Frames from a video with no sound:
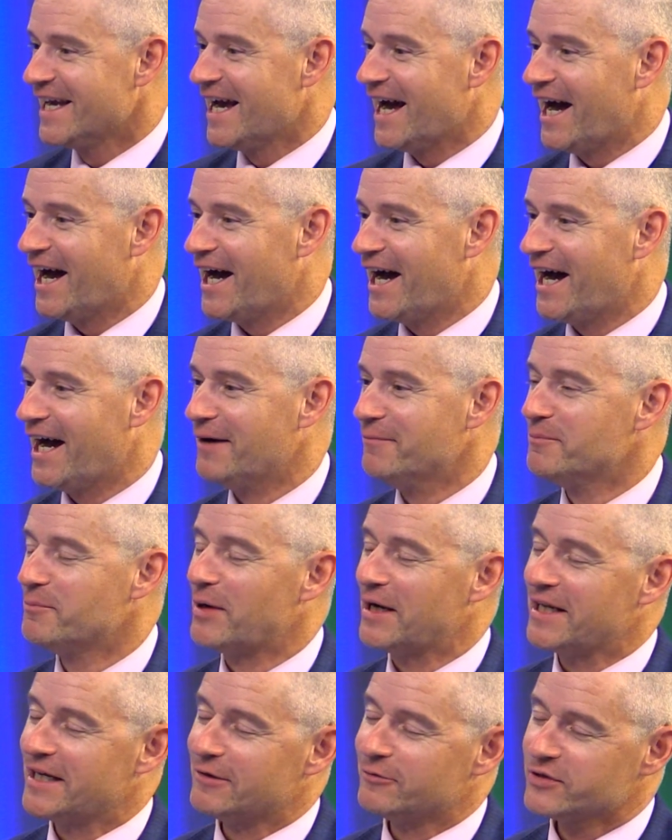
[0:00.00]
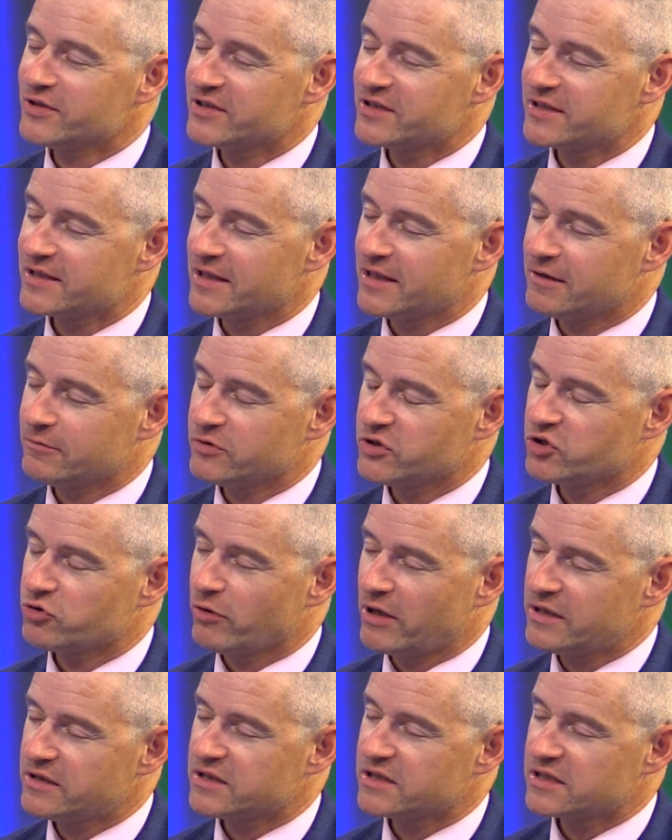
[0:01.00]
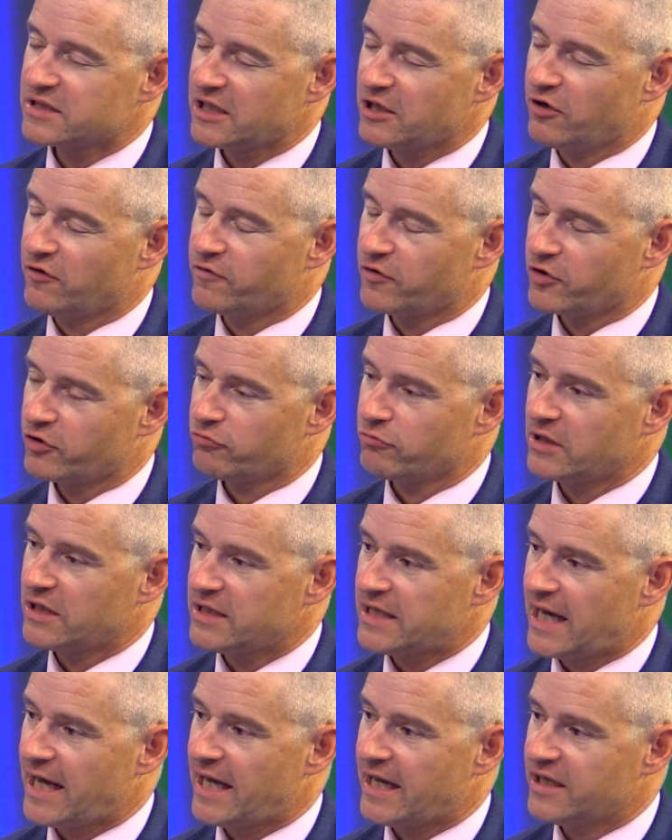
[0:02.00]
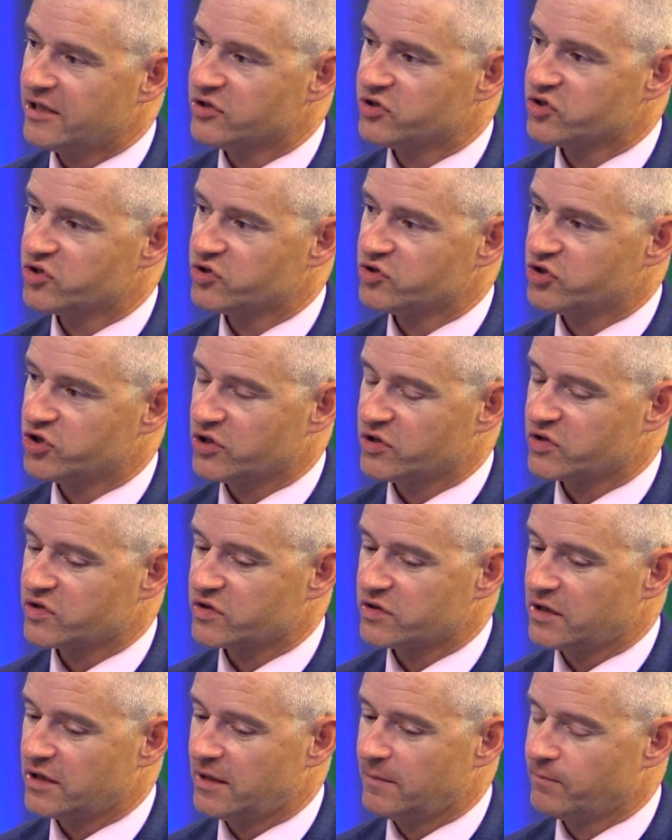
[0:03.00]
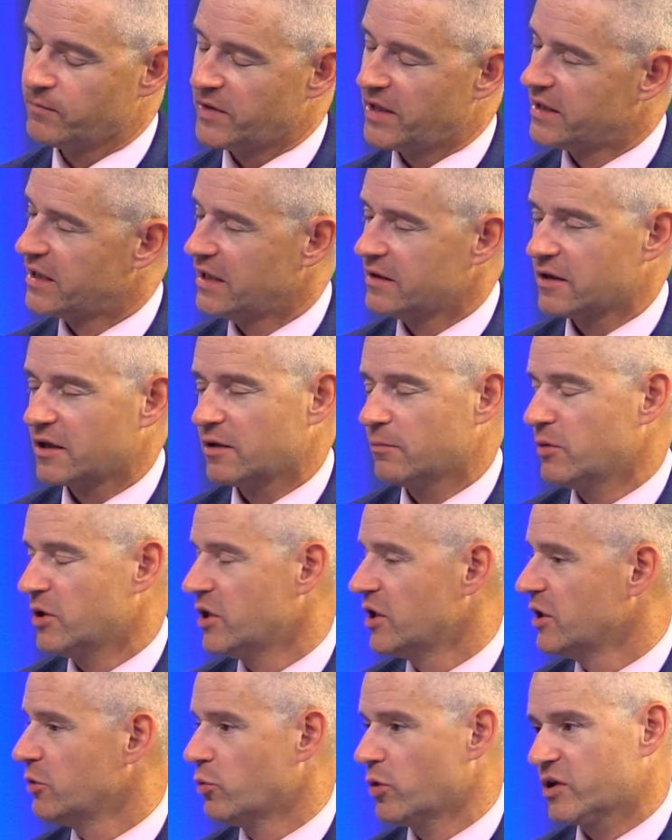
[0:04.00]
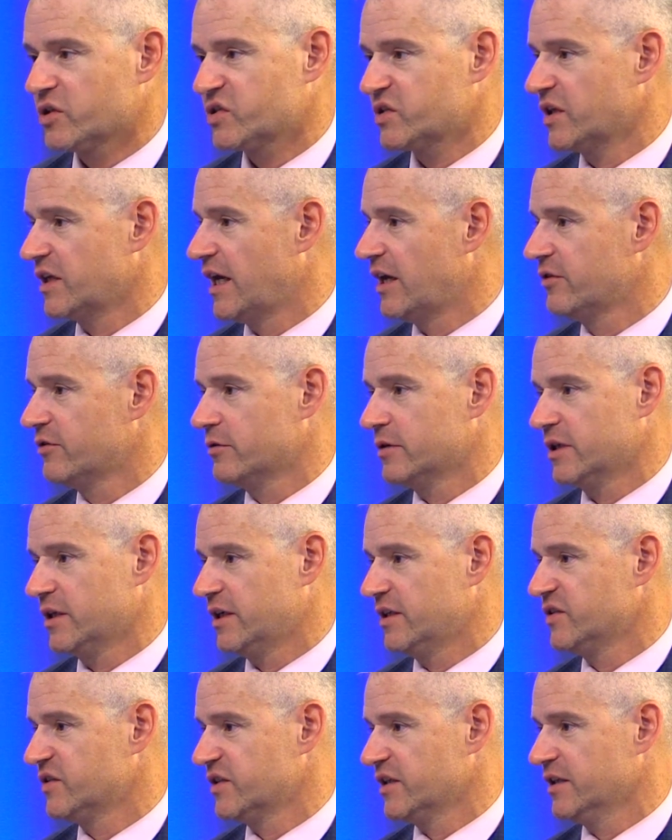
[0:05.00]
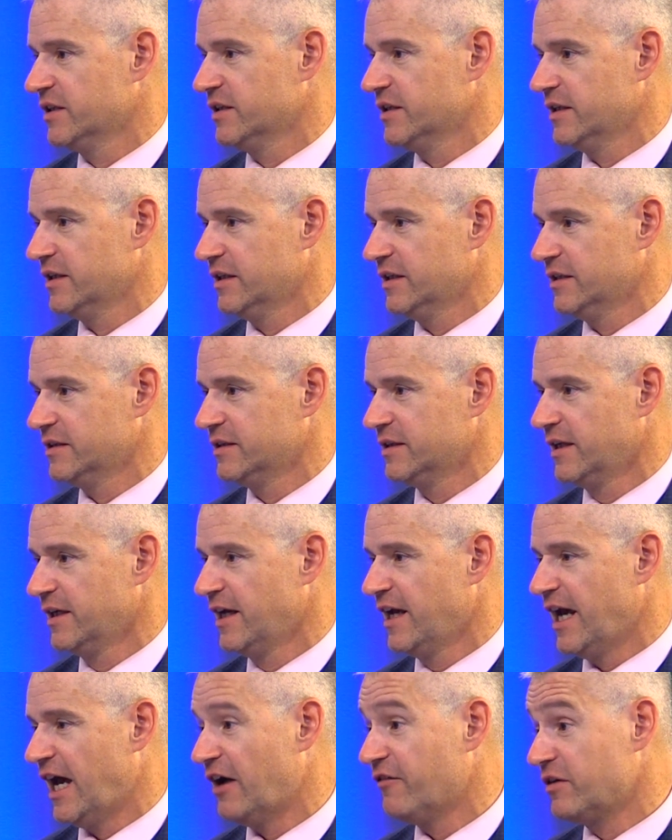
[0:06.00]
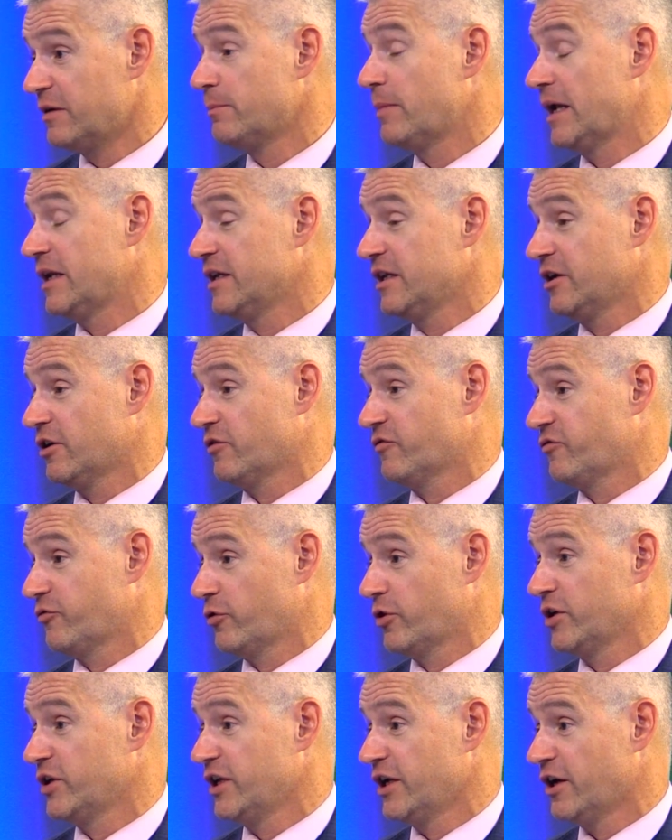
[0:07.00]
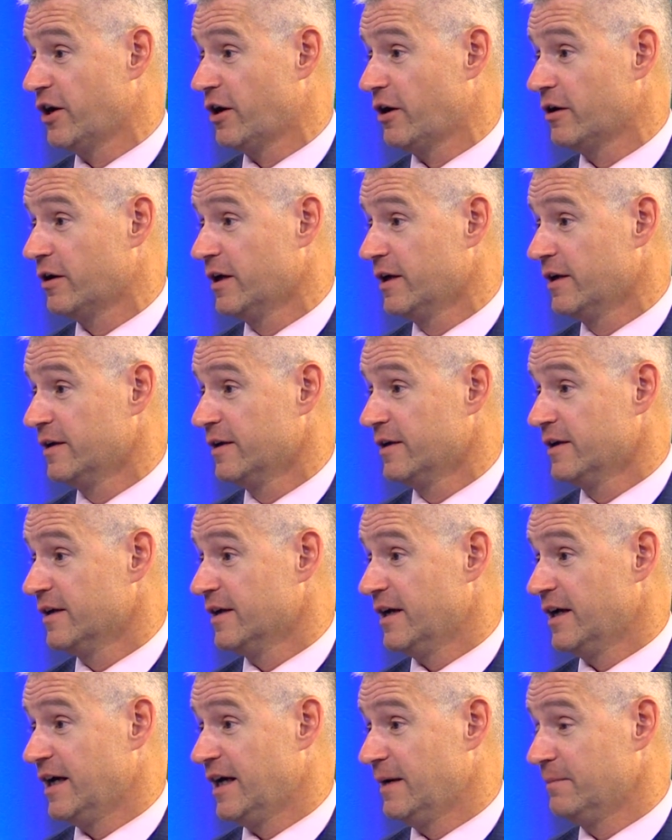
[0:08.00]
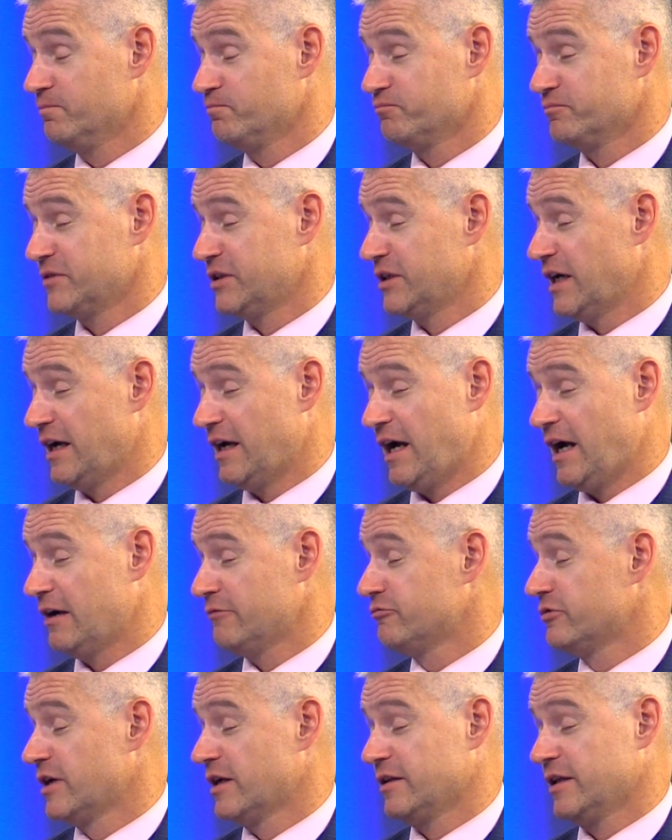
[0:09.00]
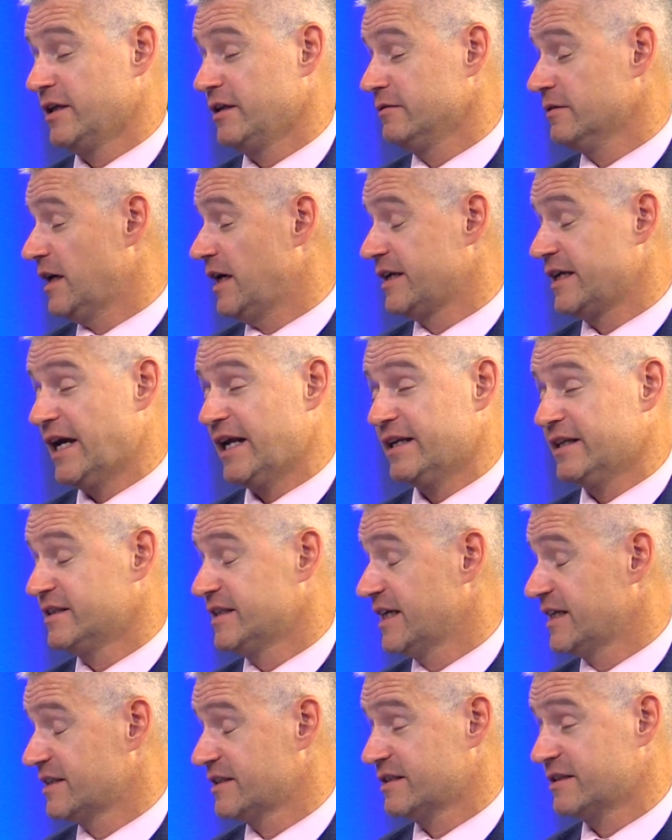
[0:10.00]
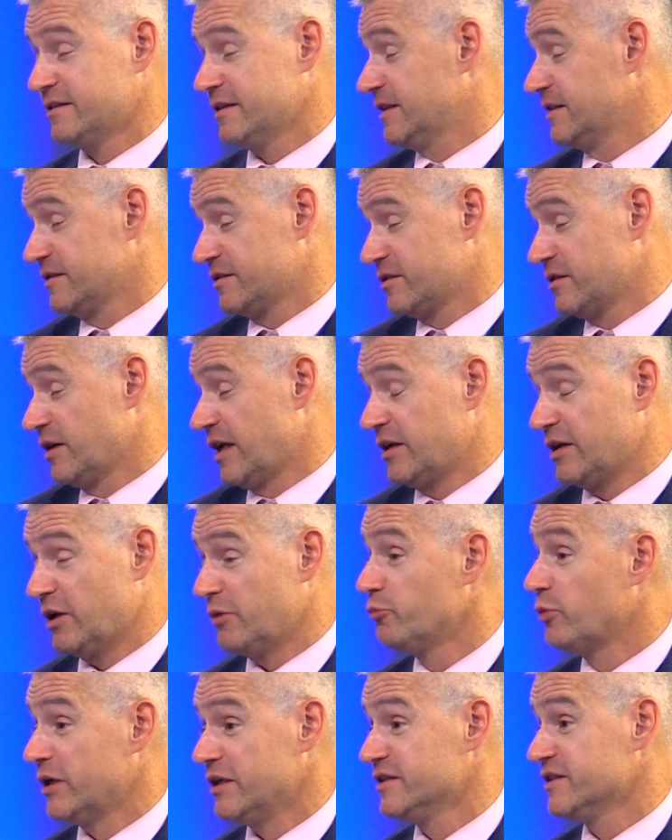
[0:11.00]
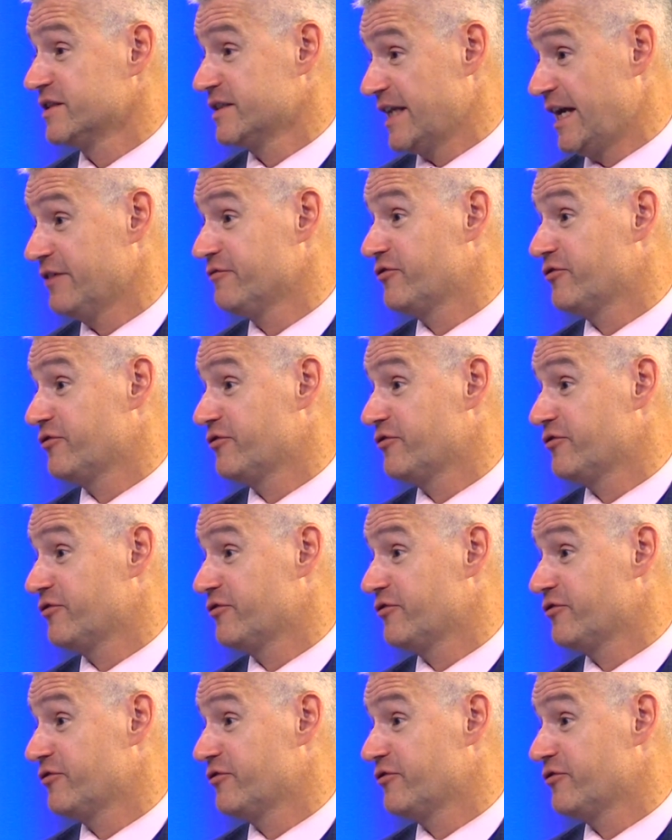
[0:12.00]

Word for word: Um, but it was it was great to see over three days. Just um, again, the community works together in Hudson, and having been here for a year, mm-hmm. um, I really again attest and, and, and that